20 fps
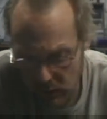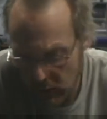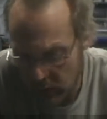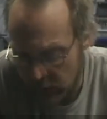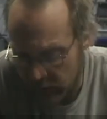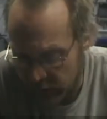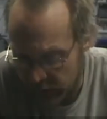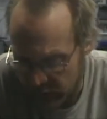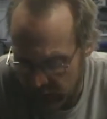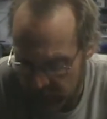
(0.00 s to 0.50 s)

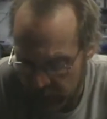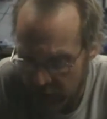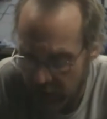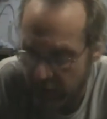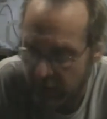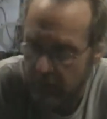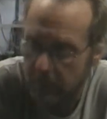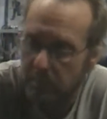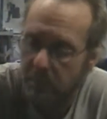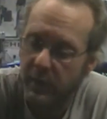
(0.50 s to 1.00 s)
It seems
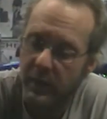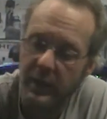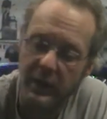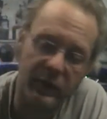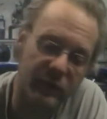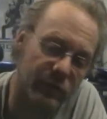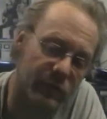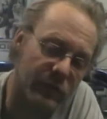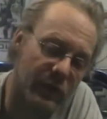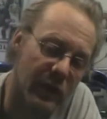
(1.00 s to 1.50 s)
like the
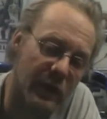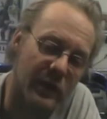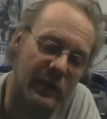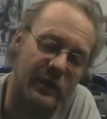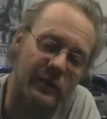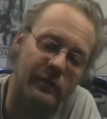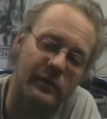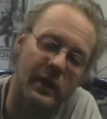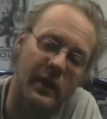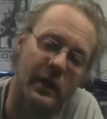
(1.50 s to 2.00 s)
biggest
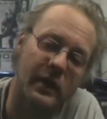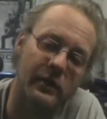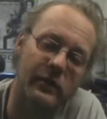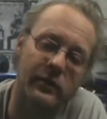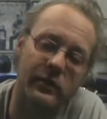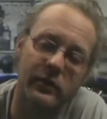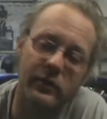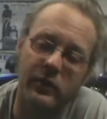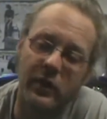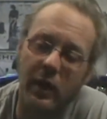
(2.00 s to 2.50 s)
negative
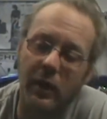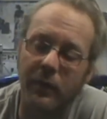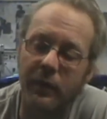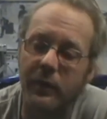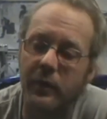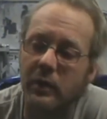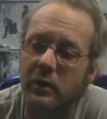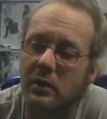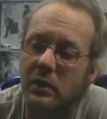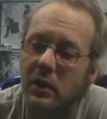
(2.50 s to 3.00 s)
Nancy's out
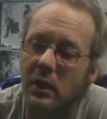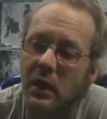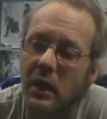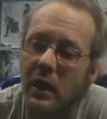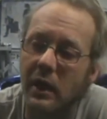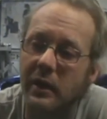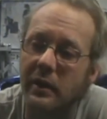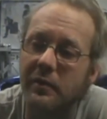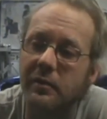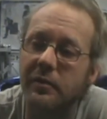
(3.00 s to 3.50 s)
there in
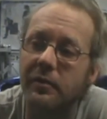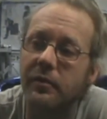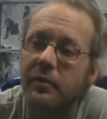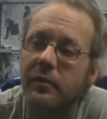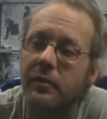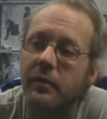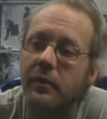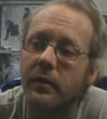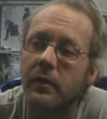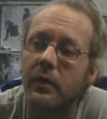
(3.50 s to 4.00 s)
life.
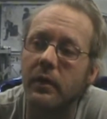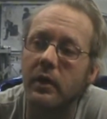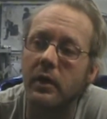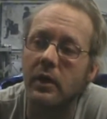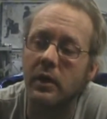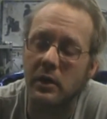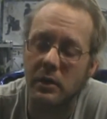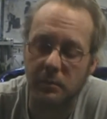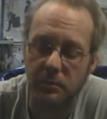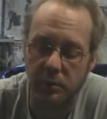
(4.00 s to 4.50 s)
They're
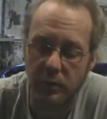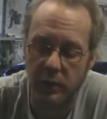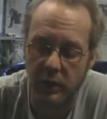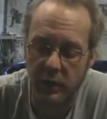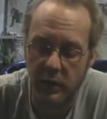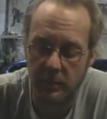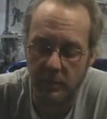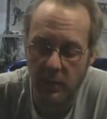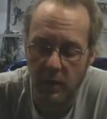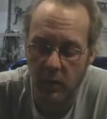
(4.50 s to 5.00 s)
going to
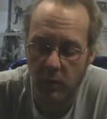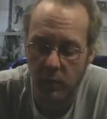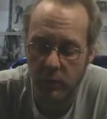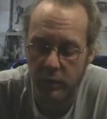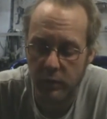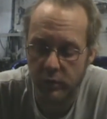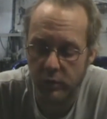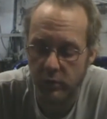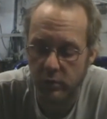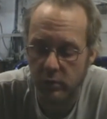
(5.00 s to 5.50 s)
complain about
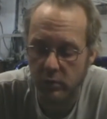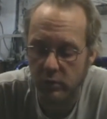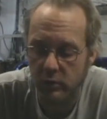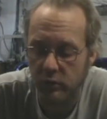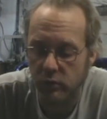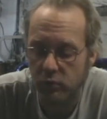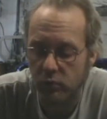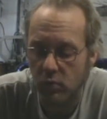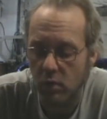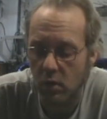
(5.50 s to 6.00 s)
what you're doing
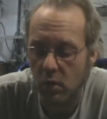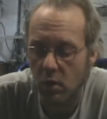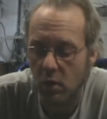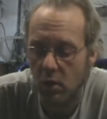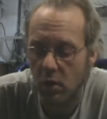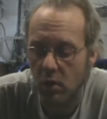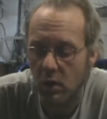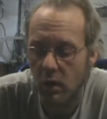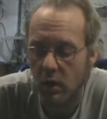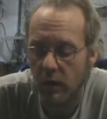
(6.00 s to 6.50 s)
is
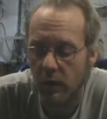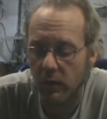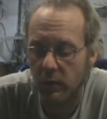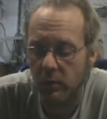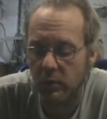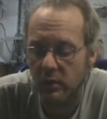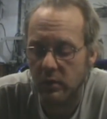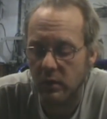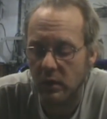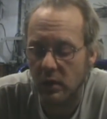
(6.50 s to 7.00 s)
wrong, how they
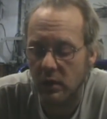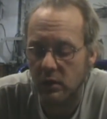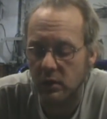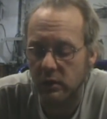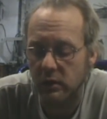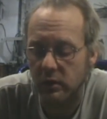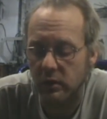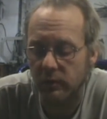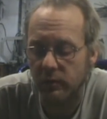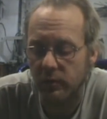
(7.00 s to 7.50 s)
would have done
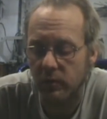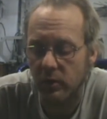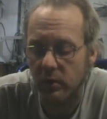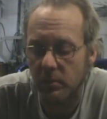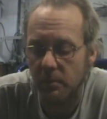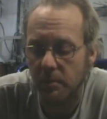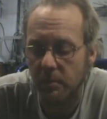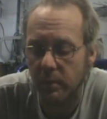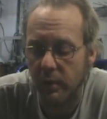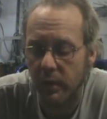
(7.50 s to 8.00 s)
it different,
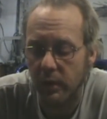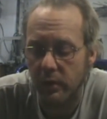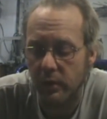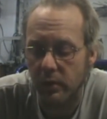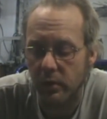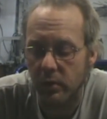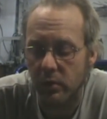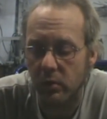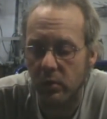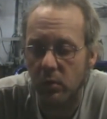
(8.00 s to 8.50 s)

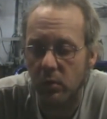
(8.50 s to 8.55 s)
better,